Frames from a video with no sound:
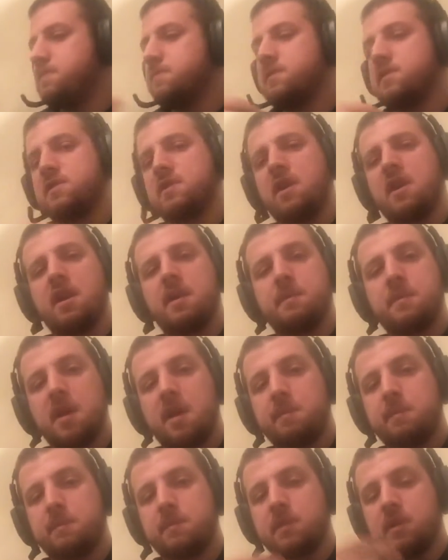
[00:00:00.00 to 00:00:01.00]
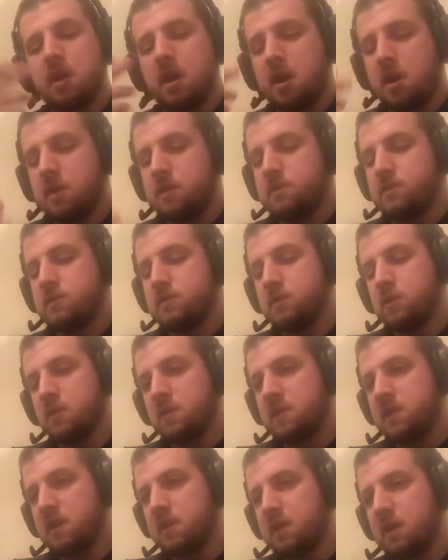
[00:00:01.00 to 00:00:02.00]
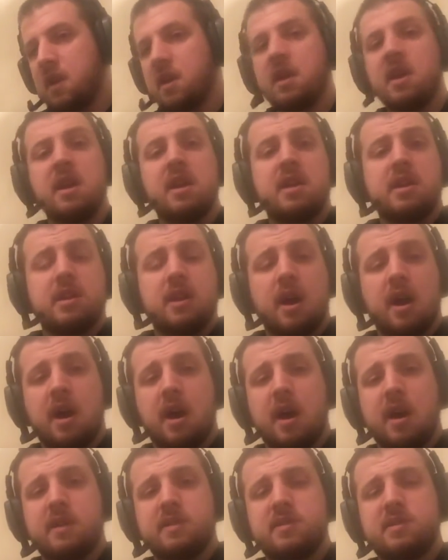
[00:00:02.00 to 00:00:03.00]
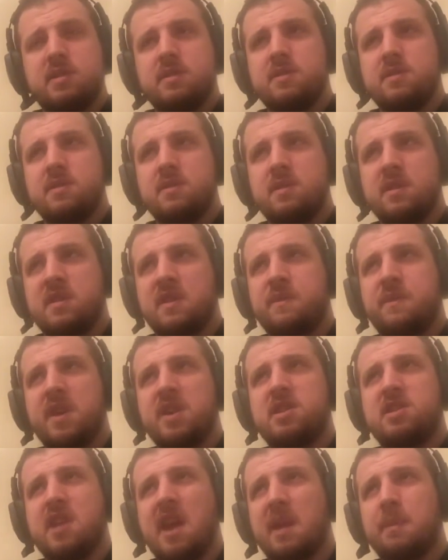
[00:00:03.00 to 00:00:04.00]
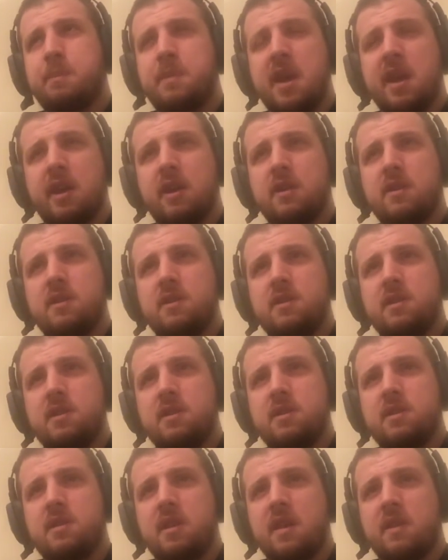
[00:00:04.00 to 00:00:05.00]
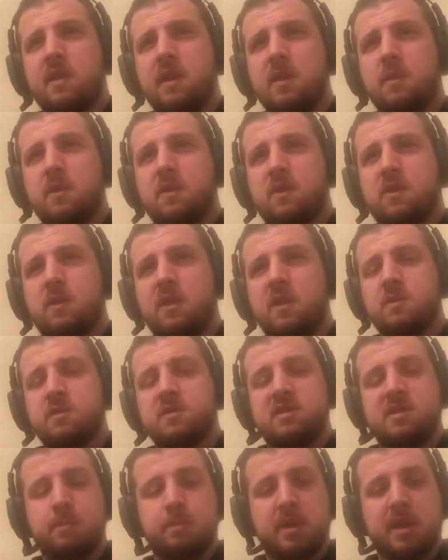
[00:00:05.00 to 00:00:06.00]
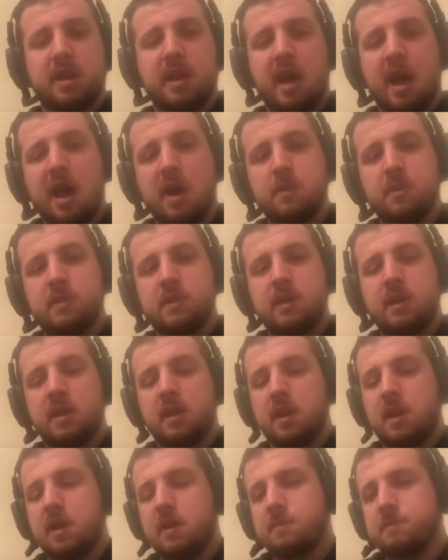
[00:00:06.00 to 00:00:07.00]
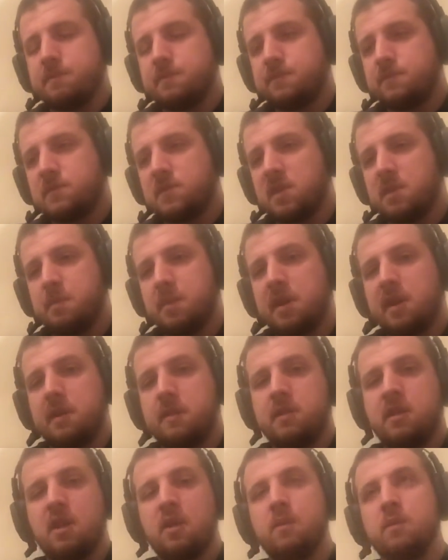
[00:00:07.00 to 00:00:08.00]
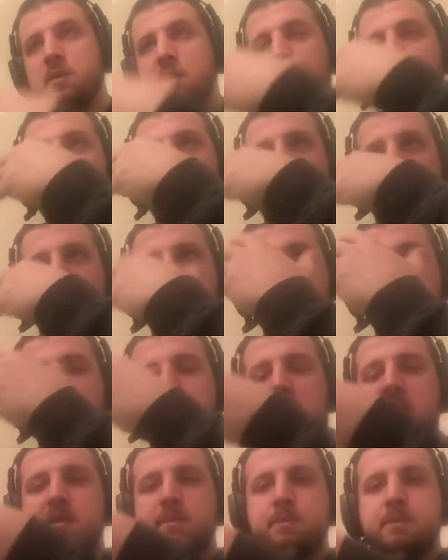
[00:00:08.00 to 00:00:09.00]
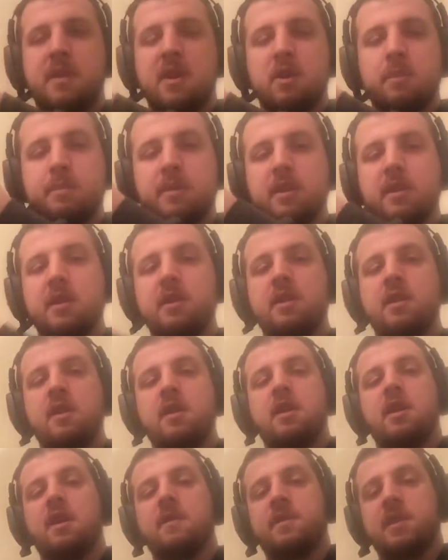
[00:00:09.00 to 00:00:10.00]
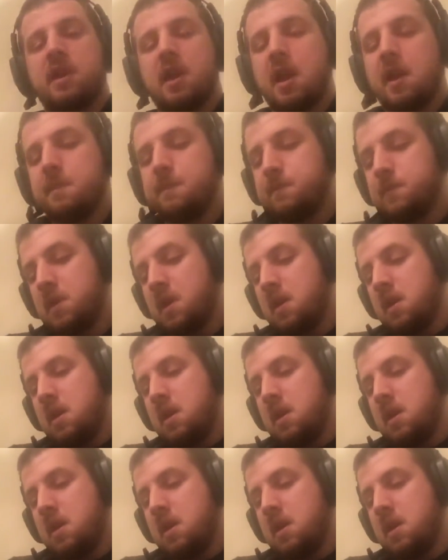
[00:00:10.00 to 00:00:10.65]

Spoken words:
Sorry, I'm a little sick today. You have to fight Jack Baker, I think once or which is the big guy with the big no shirt, the big hillbilly of the game.